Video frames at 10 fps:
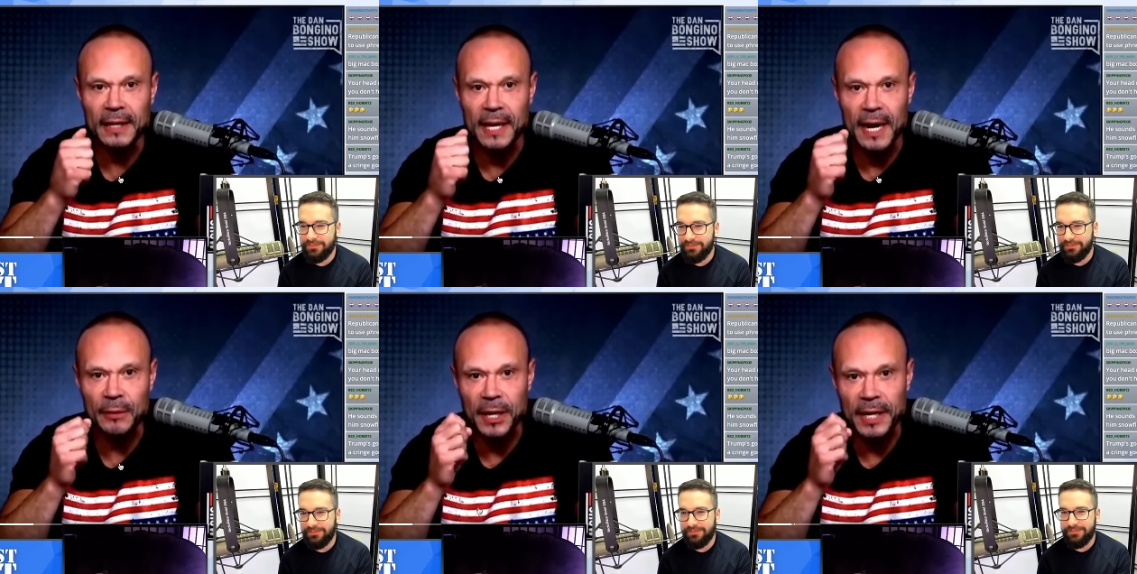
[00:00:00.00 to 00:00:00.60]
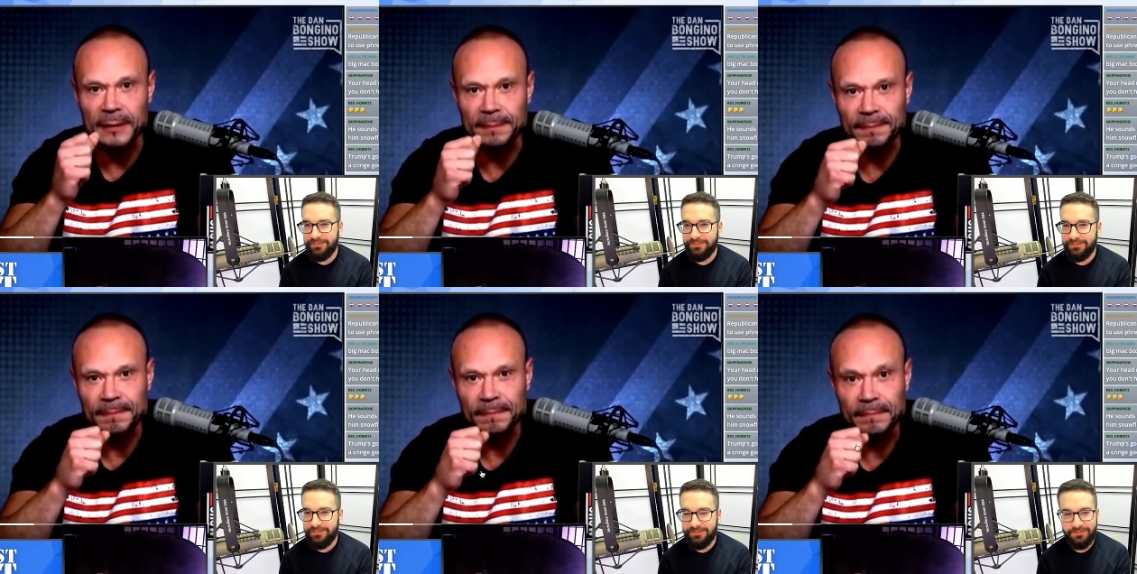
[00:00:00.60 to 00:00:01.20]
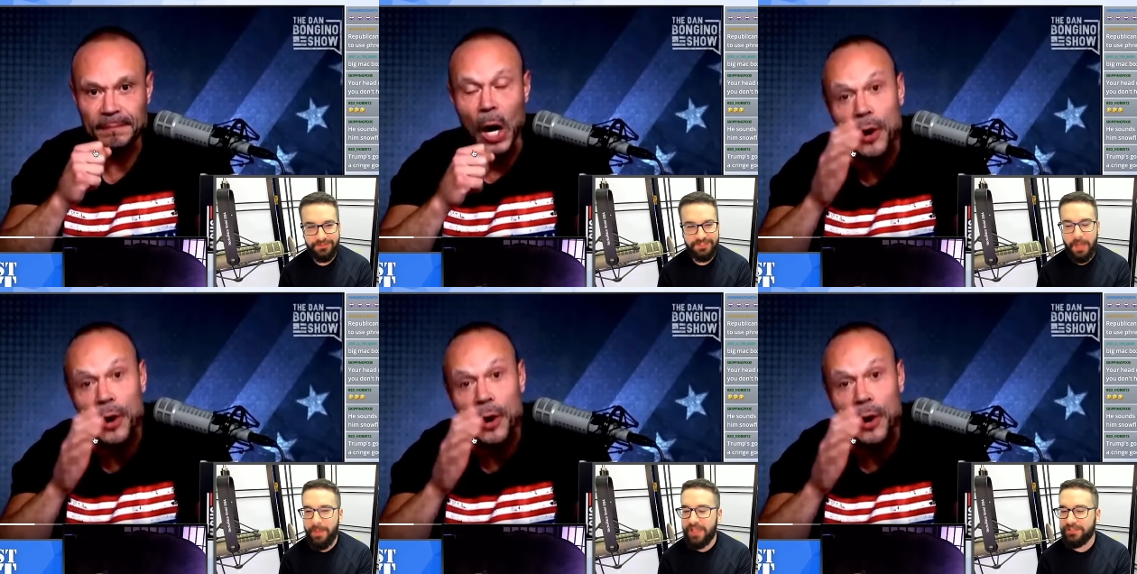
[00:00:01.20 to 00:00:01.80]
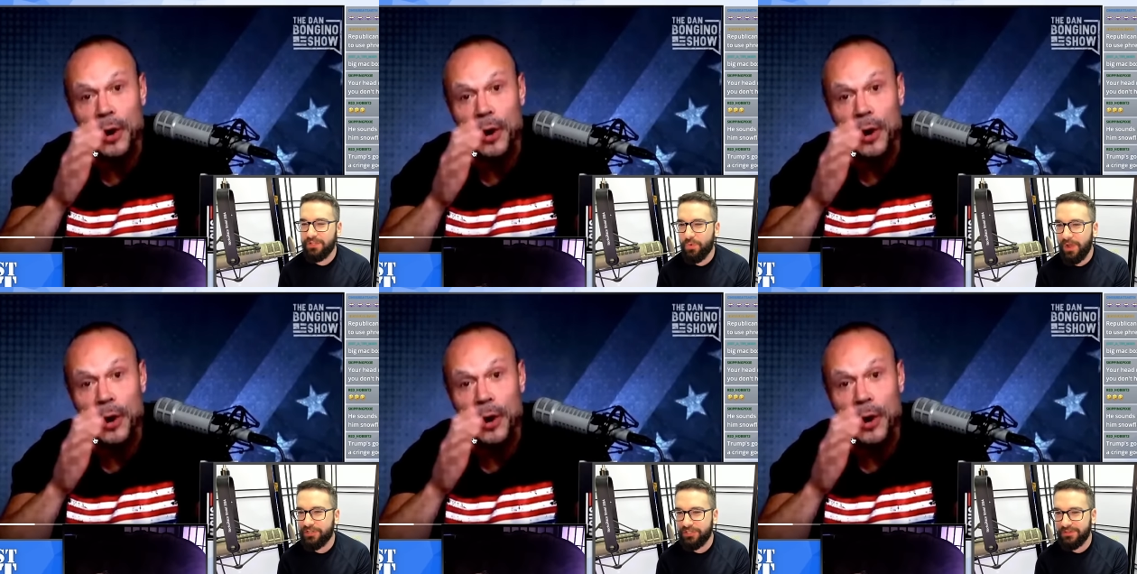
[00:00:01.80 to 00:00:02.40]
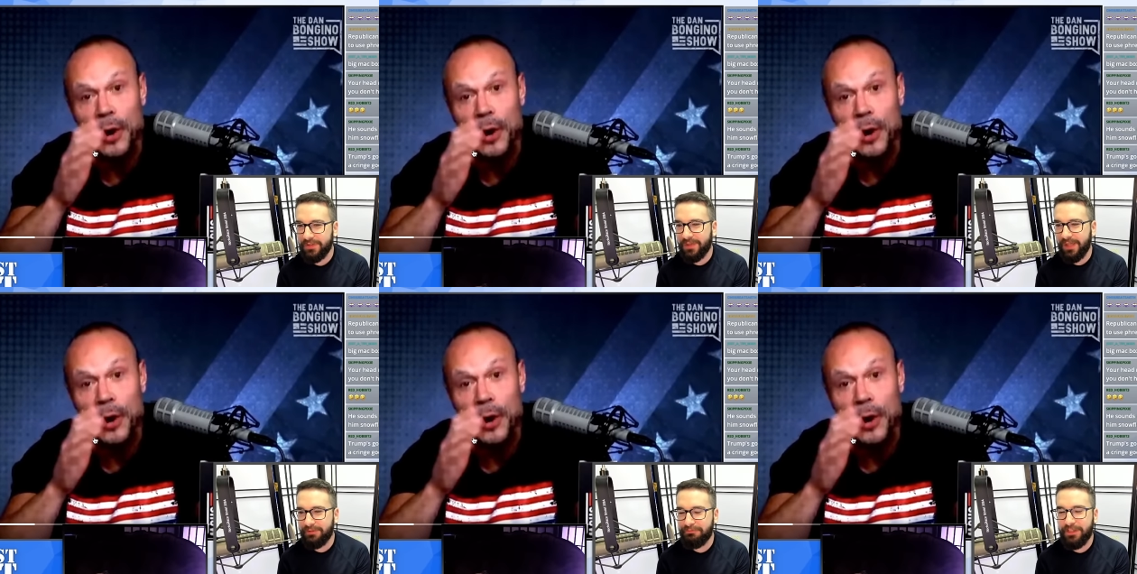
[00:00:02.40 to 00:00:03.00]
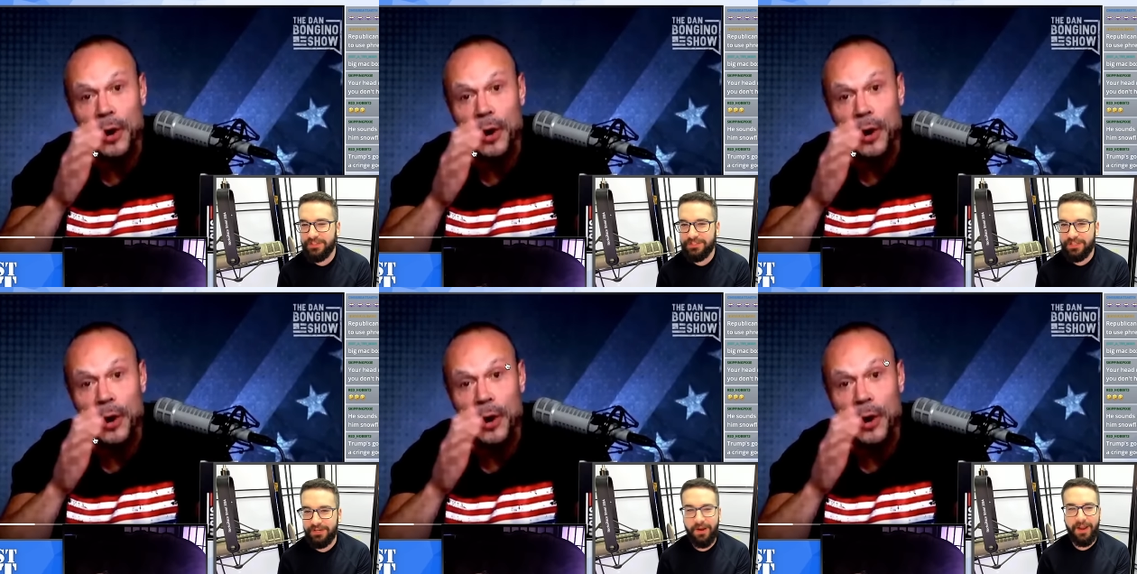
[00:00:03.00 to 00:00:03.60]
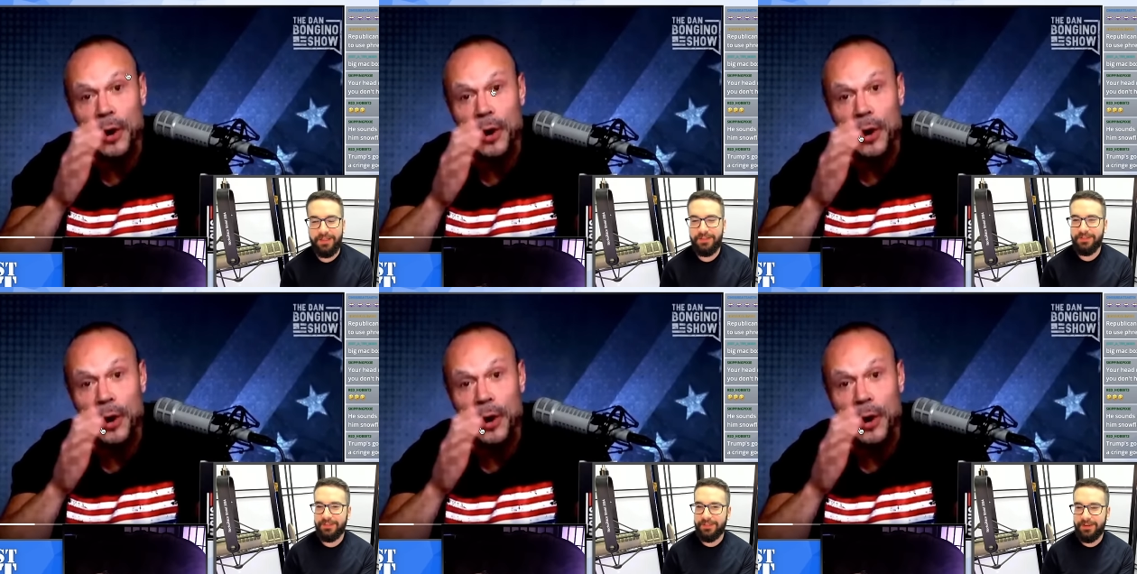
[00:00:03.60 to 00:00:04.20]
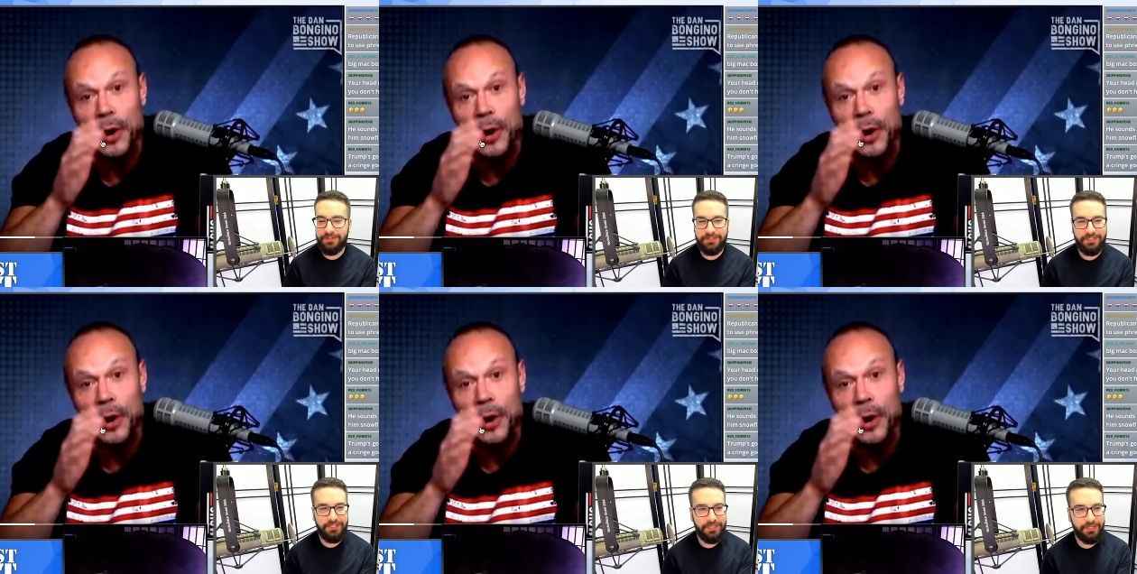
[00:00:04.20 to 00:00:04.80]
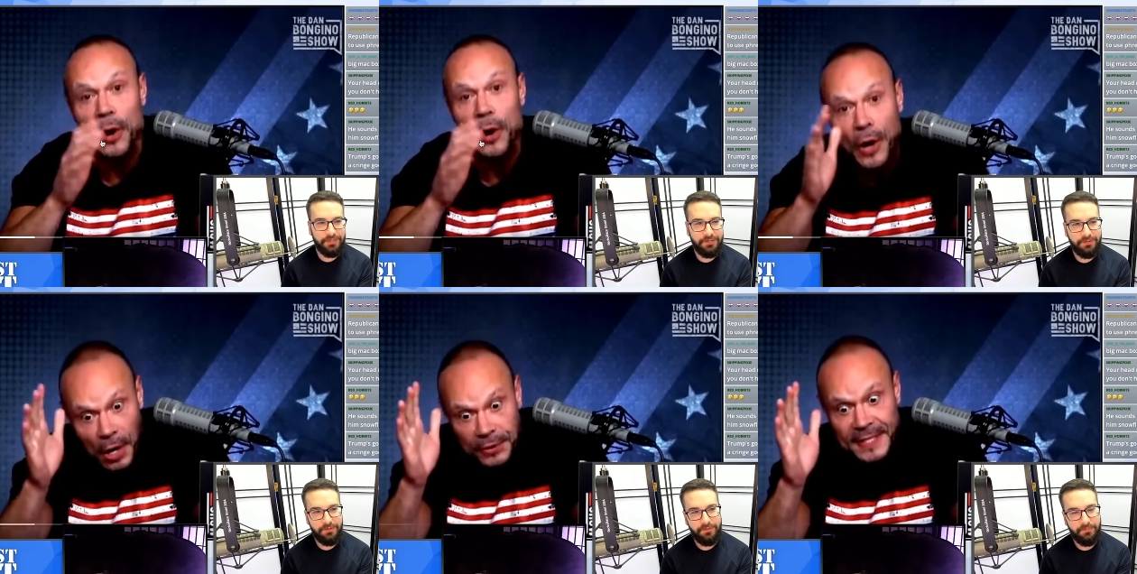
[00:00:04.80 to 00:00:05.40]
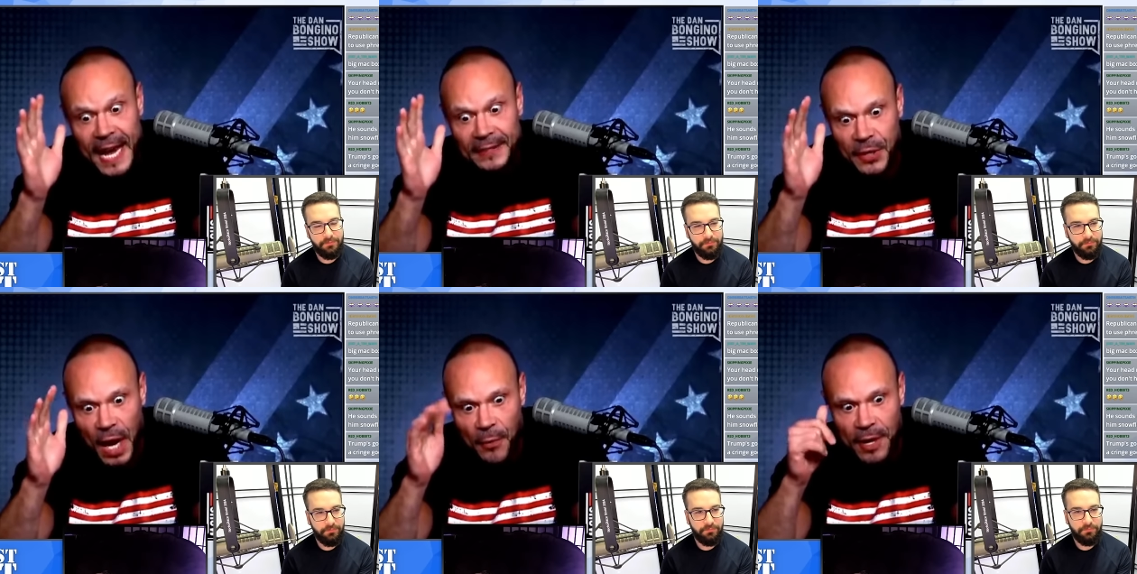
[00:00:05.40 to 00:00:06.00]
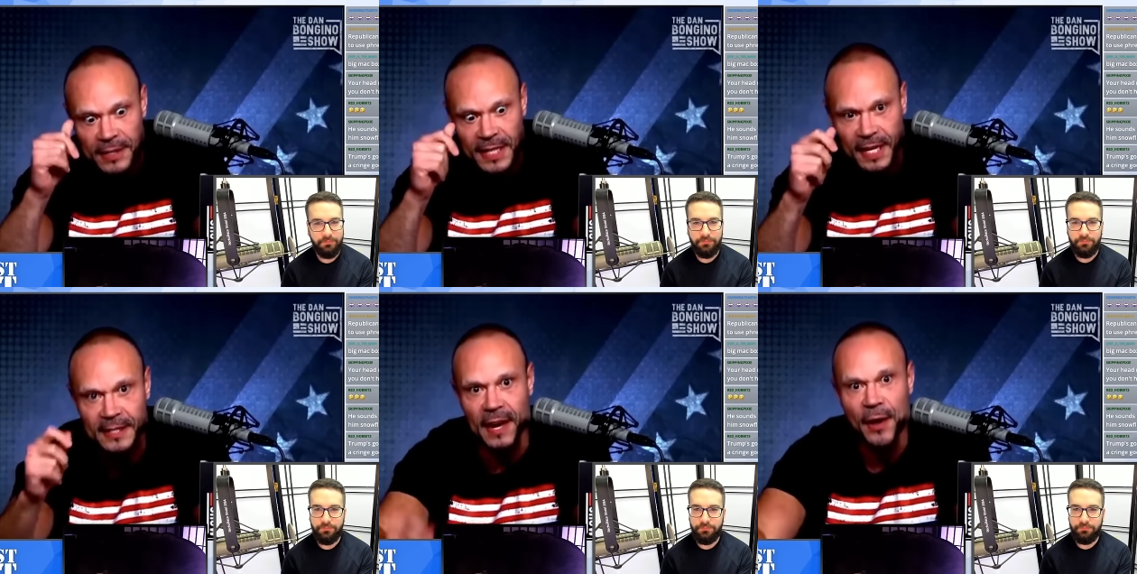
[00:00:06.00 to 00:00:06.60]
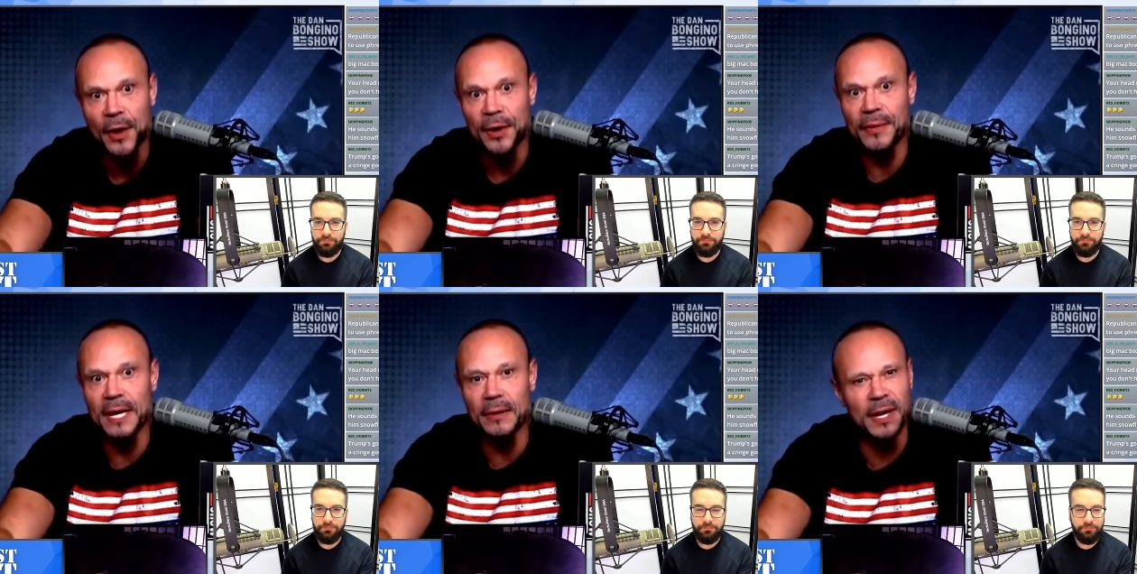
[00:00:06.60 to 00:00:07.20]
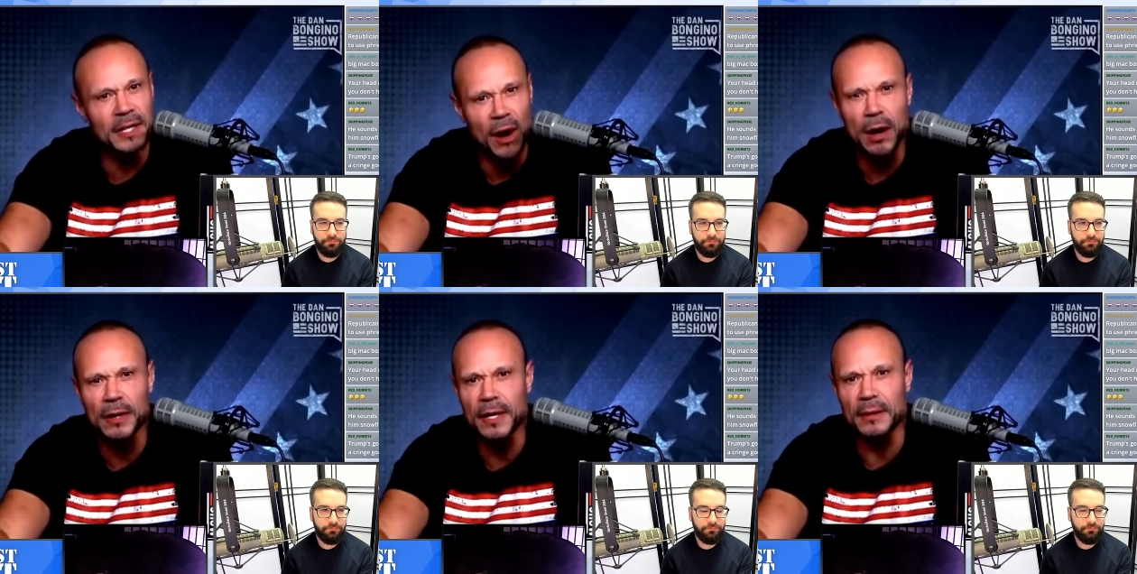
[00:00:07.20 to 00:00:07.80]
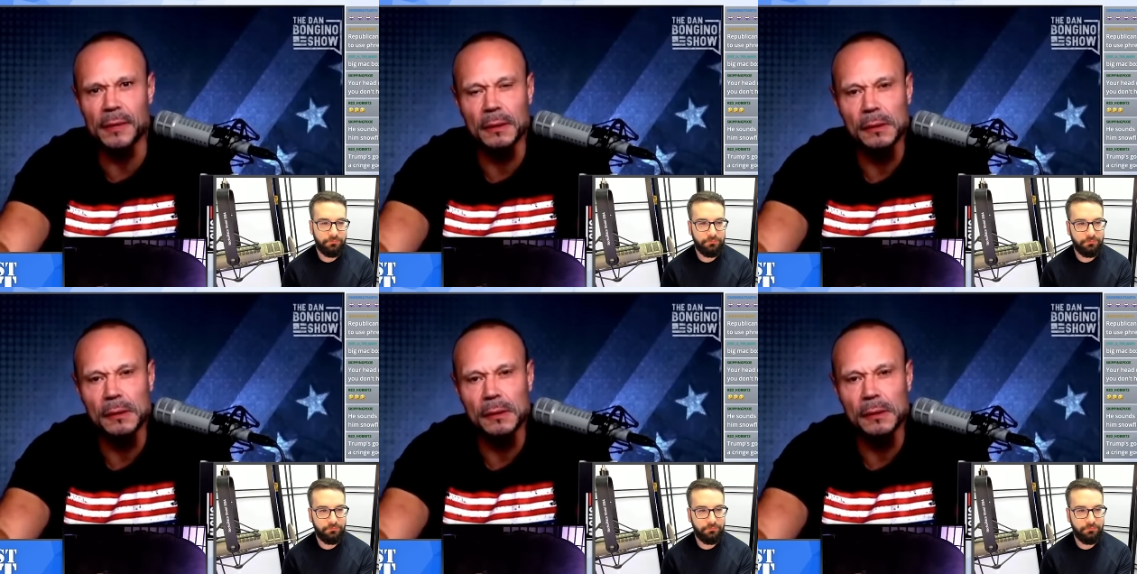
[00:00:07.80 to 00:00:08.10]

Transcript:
Speaker 1: Conway? Stop oh. asking questions, okay? Fill us in. All right, here's the tea.
Speaker 2: Oh, that's that was. That's, uh, we were, yeah, yeah.